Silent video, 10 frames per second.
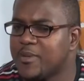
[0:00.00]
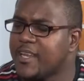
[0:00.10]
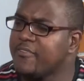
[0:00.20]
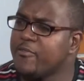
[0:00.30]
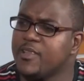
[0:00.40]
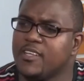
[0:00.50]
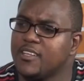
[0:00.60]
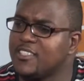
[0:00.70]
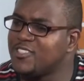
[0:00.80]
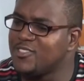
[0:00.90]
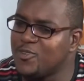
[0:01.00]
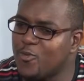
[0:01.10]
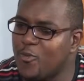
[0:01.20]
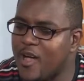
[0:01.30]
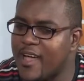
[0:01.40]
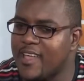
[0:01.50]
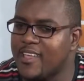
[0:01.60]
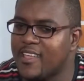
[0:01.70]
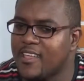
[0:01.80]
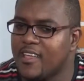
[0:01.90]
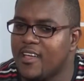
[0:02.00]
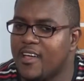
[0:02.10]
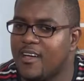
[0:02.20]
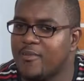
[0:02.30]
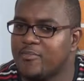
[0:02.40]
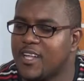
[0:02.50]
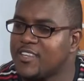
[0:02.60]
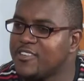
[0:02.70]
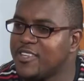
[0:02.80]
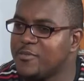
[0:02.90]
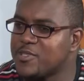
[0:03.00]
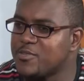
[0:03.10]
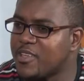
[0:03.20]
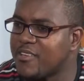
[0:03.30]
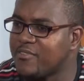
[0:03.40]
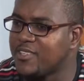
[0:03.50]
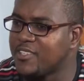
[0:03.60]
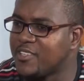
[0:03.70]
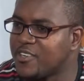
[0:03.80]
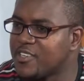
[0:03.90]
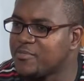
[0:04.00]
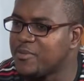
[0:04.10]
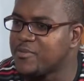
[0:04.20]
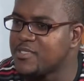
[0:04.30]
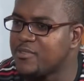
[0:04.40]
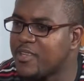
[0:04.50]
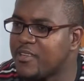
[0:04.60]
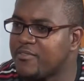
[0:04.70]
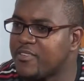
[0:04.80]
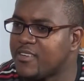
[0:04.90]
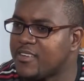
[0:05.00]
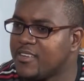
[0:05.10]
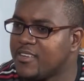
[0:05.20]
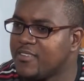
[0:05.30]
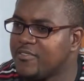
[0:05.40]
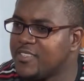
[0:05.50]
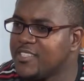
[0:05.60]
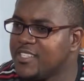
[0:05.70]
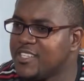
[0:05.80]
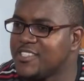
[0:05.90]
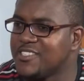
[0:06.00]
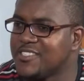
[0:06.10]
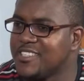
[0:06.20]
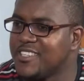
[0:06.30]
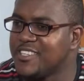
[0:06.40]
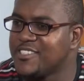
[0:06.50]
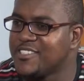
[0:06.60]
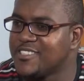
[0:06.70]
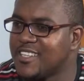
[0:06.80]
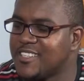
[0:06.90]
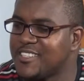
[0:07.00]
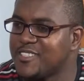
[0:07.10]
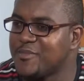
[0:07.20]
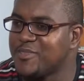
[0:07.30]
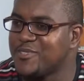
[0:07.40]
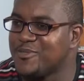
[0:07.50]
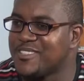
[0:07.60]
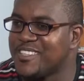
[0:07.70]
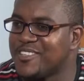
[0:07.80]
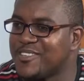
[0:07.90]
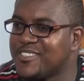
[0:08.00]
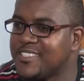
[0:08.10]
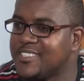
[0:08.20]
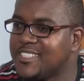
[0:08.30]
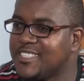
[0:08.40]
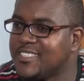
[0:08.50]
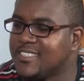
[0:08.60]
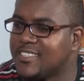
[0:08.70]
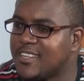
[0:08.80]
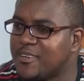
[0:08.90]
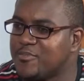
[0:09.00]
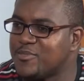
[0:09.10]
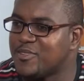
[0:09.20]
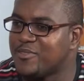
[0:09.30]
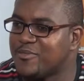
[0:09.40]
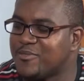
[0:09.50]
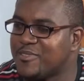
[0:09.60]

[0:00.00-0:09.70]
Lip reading: but I never really understood why natural hair was okay for little girls, but it wasn't okay for teenagers. Teenagers, it seemed, as soon as they turned 13, sort of